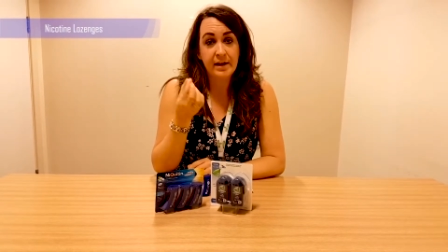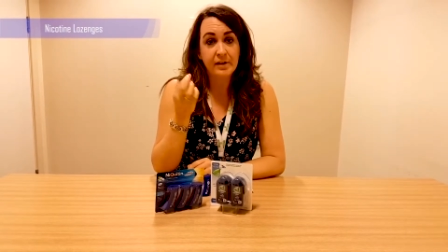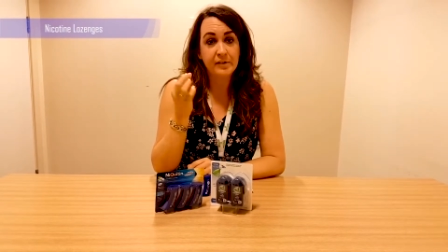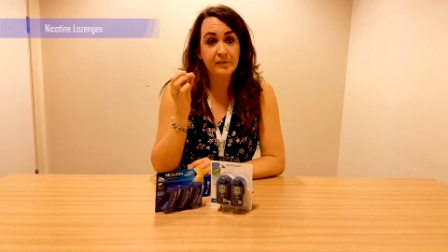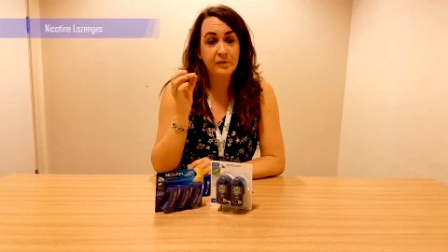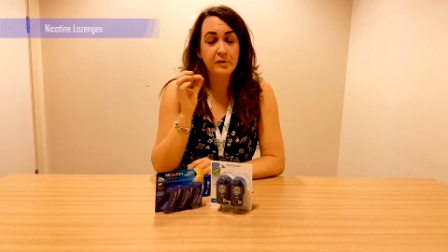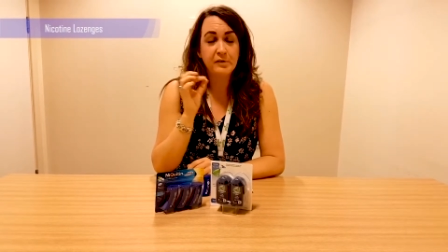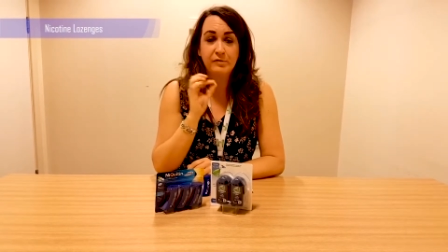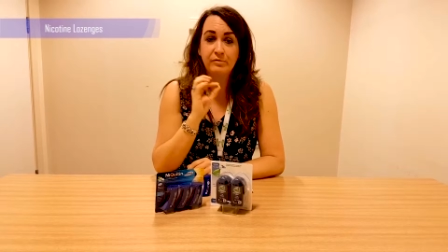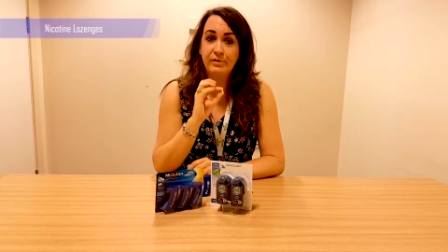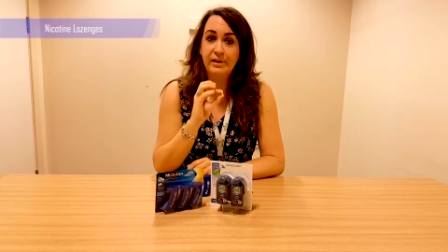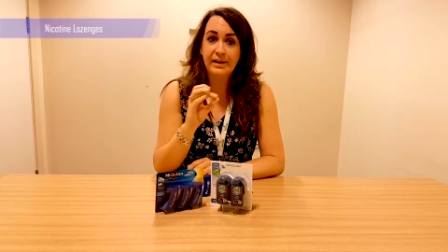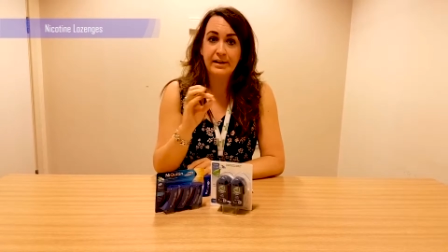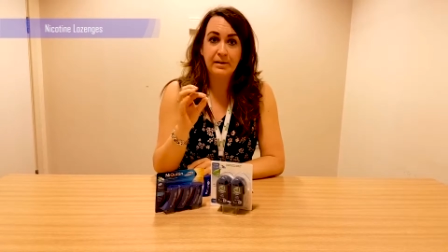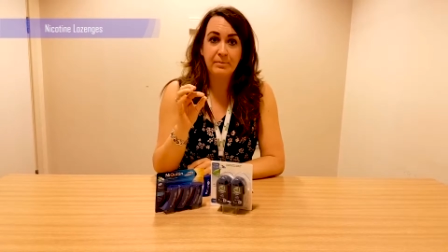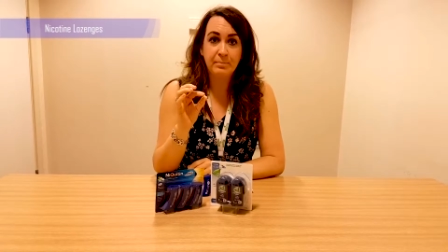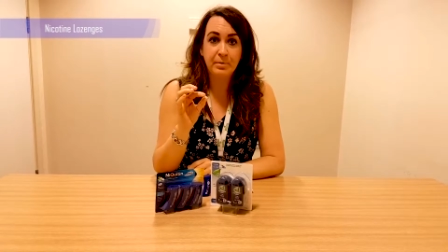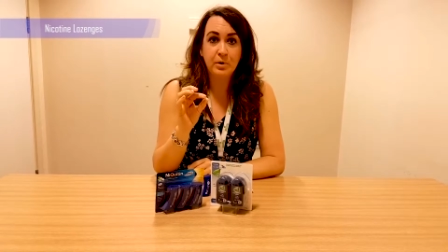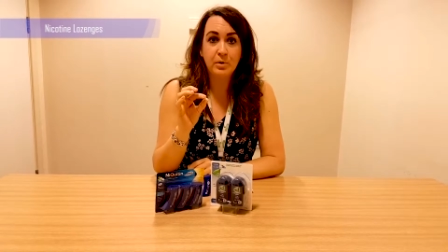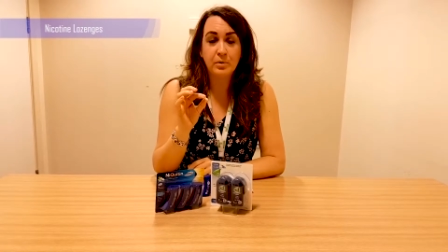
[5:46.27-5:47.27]
So it's really
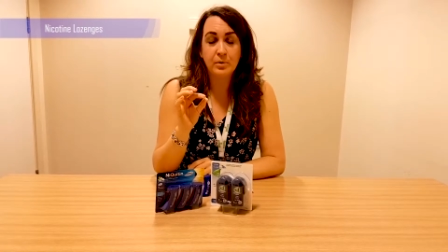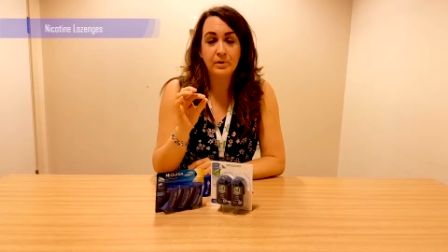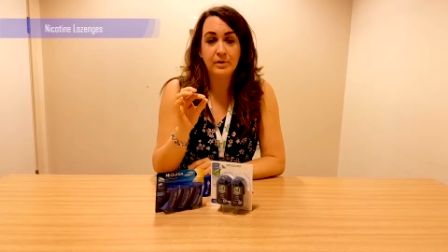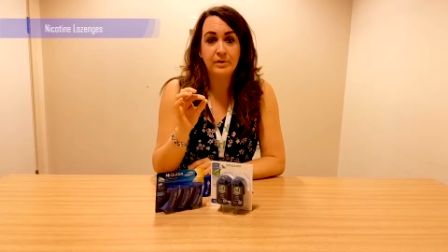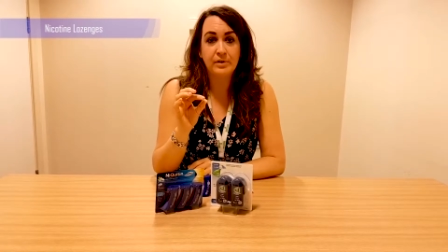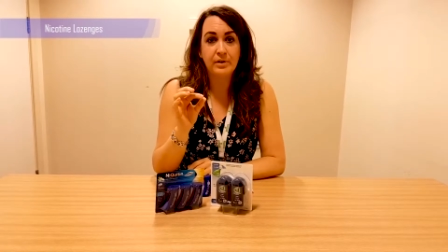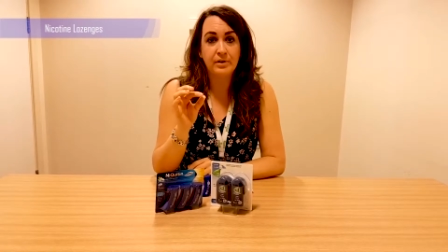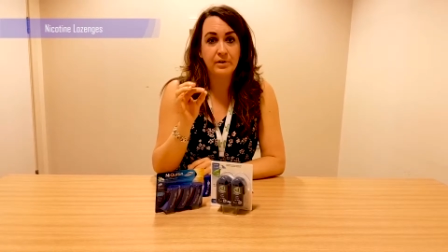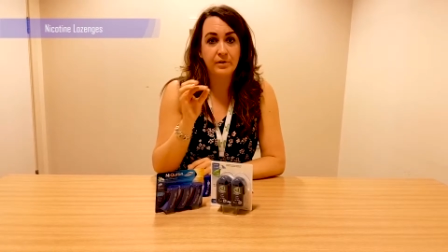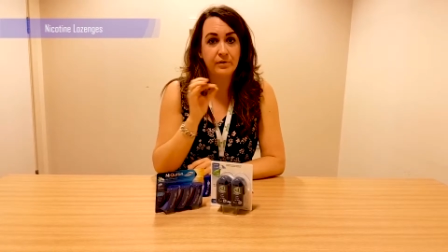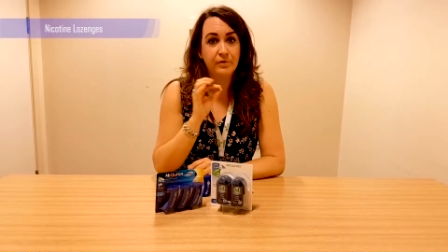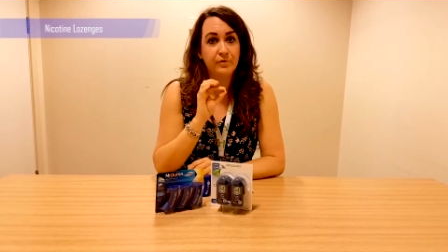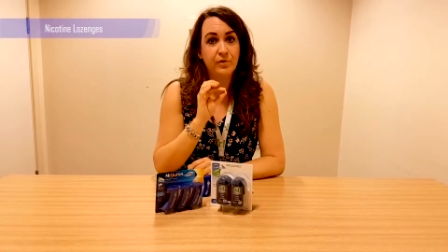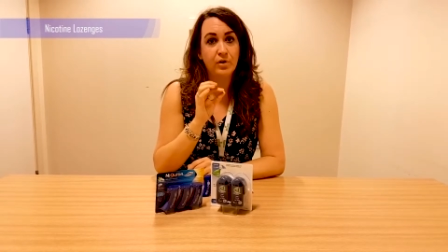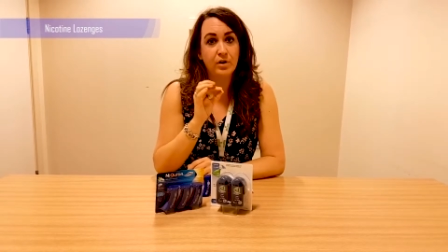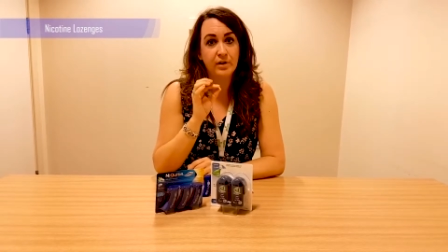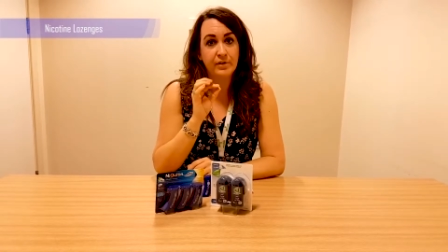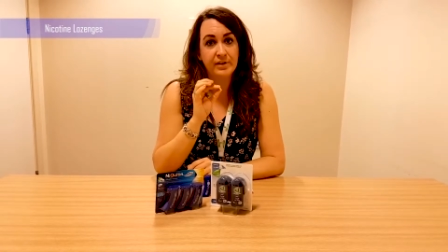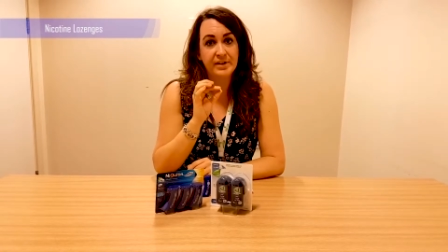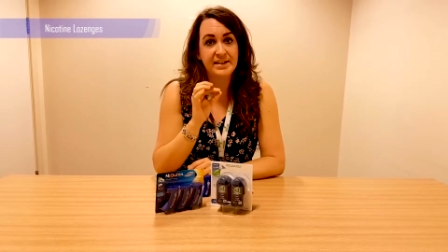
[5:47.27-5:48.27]
important that you
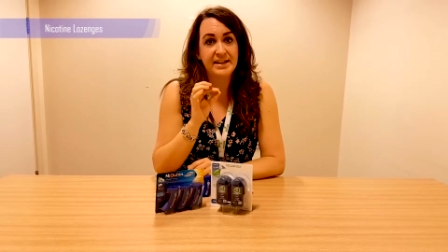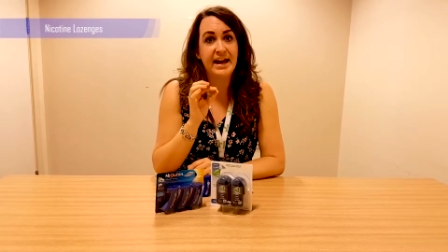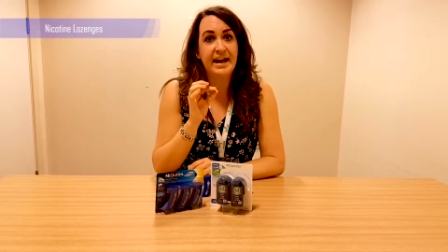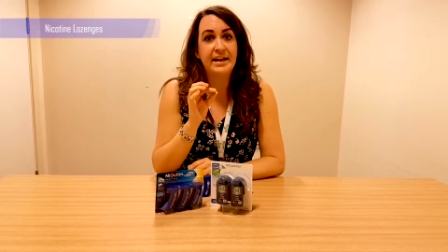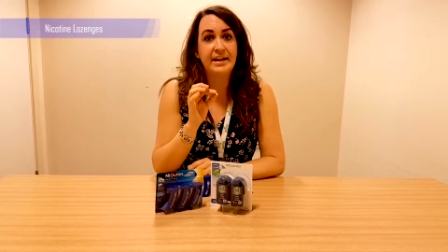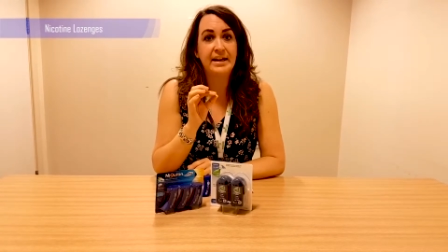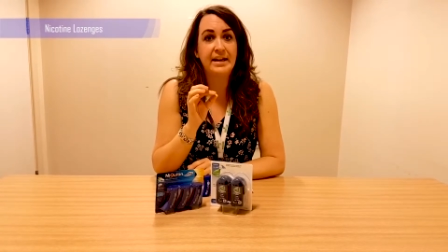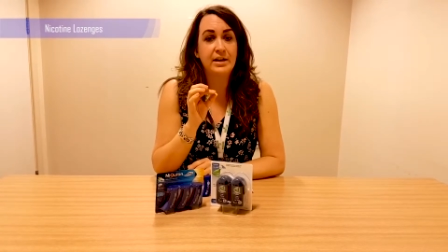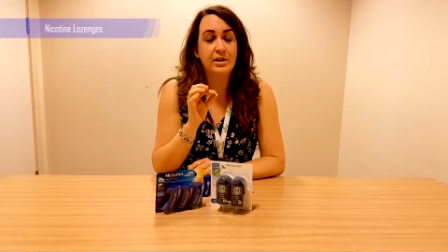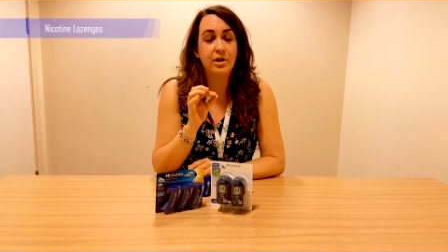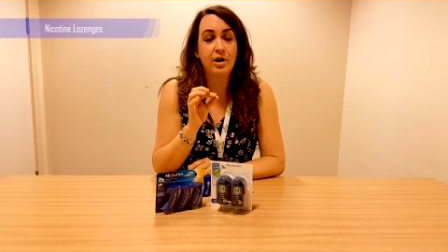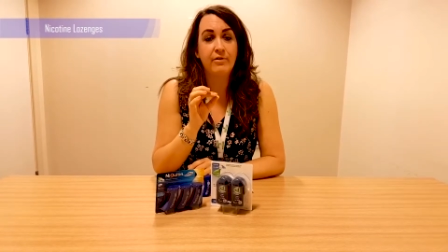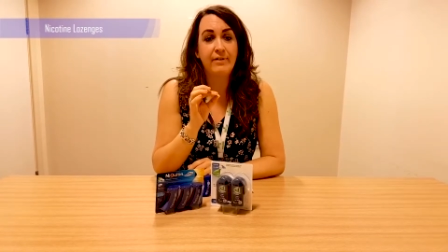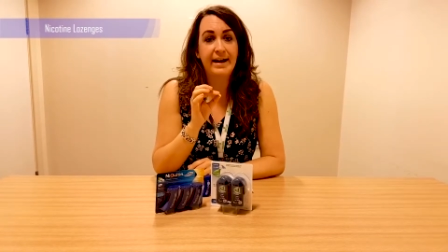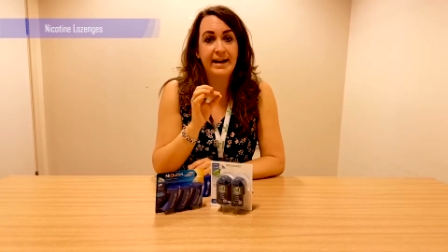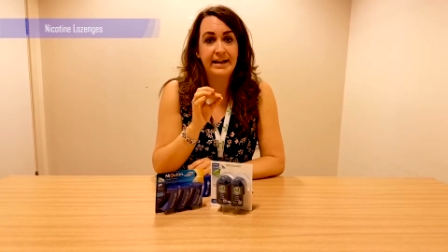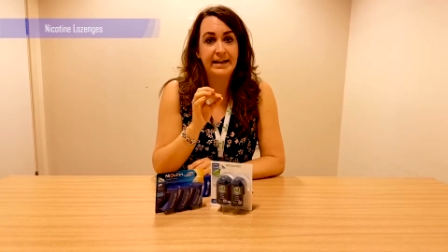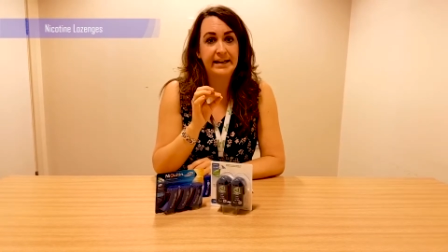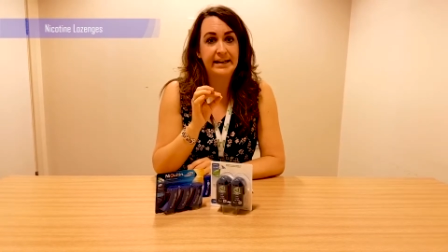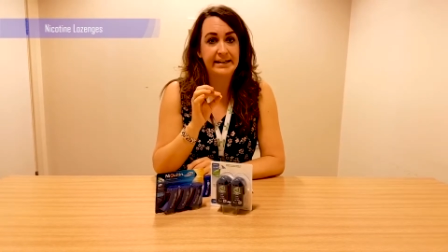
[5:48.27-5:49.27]
follow the technique
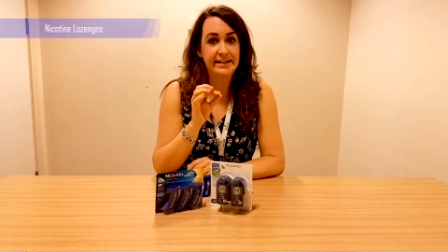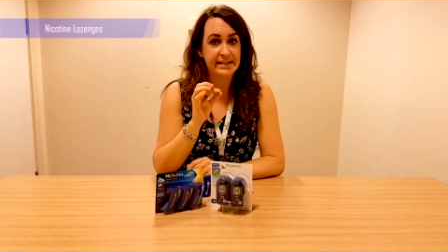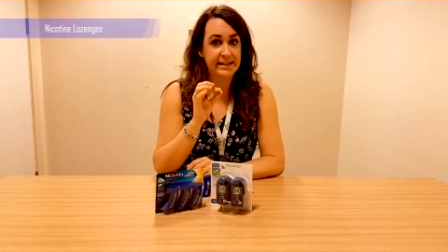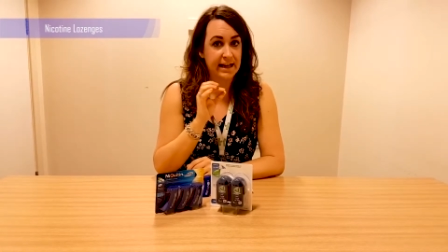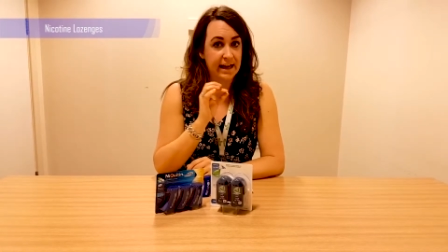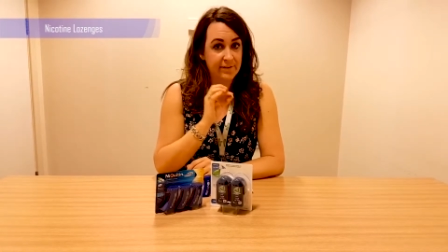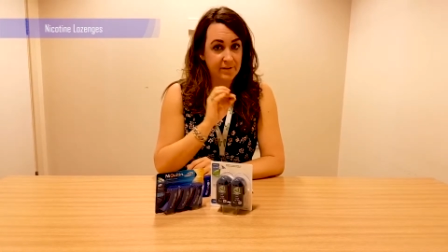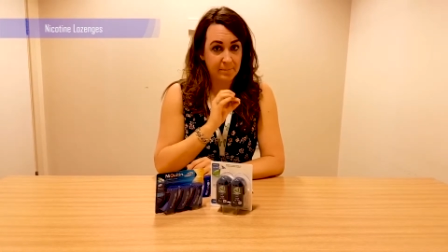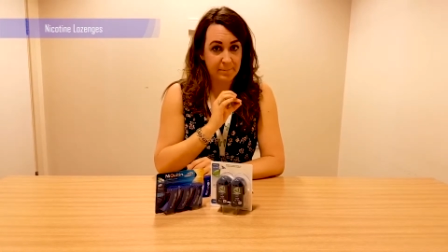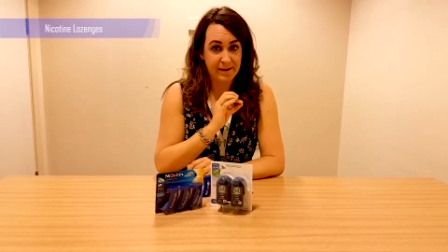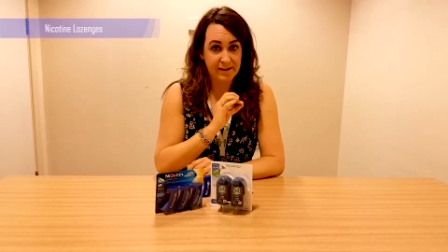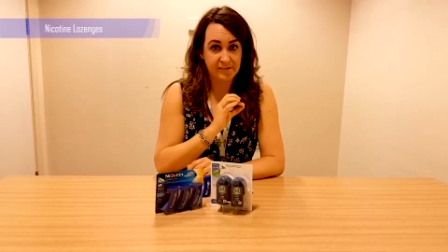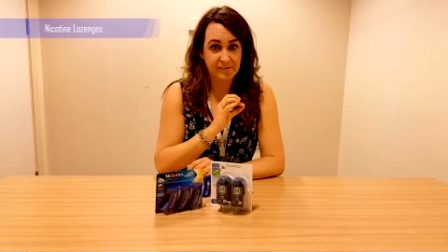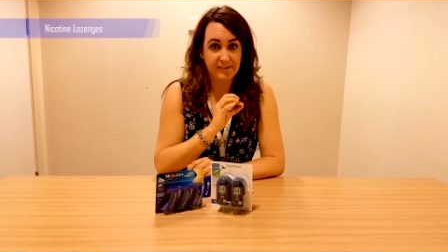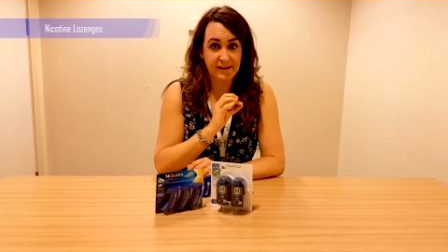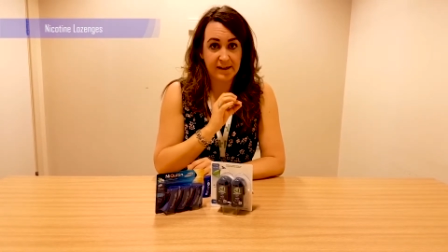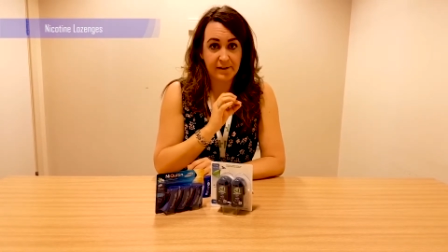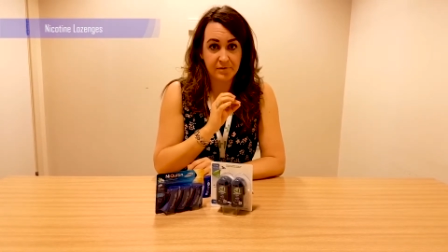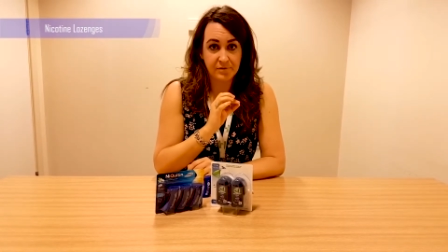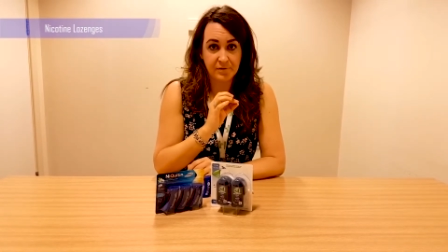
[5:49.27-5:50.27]
correctly to get the best
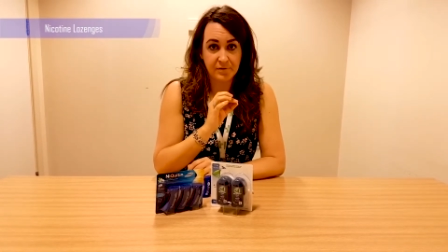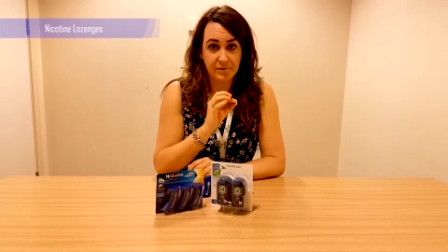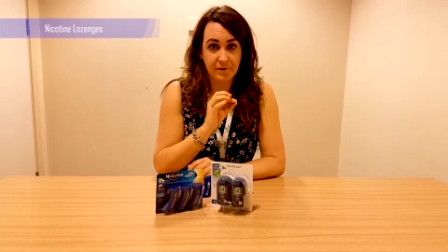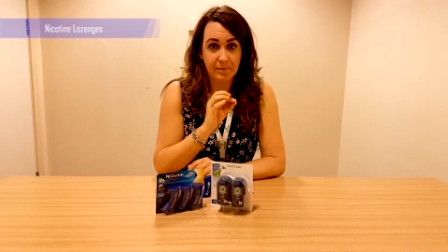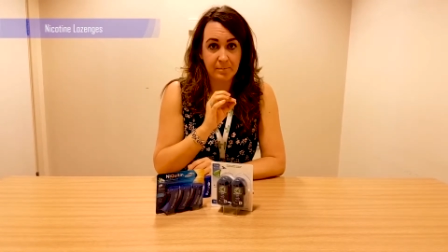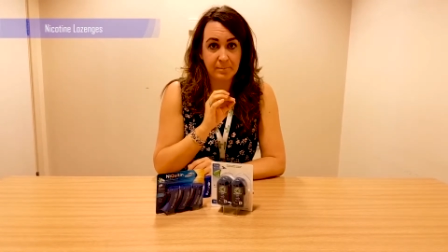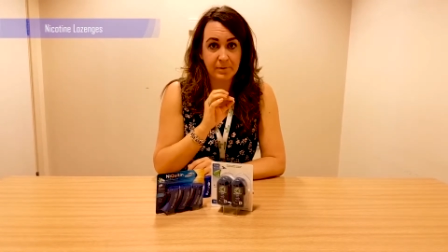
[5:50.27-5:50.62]
out of them,